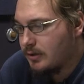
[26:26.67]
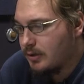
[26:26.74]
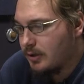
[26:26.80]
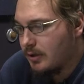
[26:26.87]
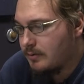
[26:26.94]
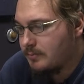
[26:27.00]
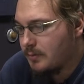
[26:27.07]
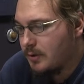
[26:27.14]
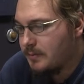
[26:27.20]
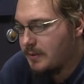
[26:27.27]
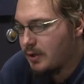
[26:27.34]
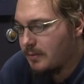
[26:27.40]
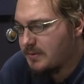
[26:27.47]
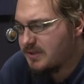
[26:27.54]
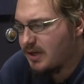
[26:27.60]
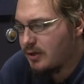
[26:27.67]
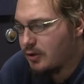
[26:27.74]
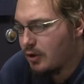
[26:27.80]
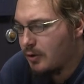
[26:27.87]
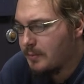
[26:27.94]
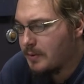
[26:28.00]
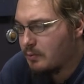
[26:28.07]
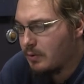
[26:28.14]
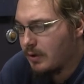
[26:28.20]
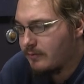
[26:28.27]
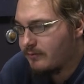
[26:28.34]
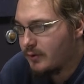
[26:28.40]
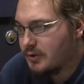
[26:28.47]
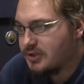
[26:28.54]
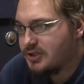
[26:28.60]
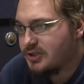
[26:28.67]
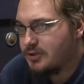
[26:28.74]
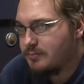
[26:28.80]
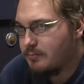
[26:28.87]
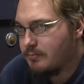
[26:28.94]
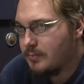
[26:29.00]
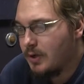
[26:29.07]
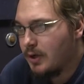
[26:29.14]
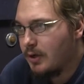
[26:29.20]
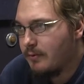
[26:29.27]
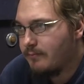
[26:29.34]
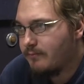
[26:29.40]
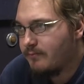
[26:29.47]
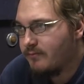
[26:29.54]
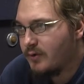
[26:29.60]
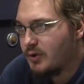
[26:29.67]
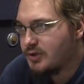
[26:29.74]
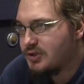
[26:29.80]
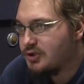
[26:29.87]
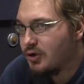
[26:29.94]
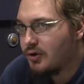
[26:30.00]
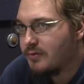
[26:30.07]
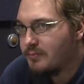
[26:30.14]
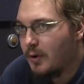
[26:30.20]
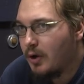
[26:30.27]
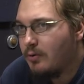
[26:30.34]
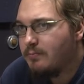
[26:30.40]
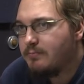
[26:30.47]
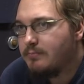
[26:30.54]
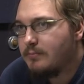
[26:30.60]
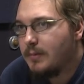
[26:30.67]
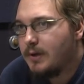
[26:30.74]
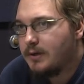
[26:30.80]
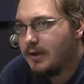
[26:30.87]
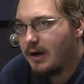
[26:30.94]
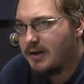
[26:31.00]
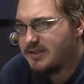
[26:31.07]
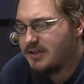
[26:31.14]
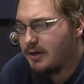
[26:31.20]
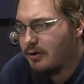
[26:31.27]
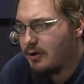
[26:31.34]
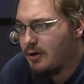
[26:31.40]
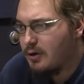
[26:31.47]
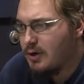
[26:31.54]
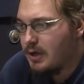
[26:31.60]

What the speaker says: it'd be almost like an Obi-Wan versus Darth Maul kind of scenario.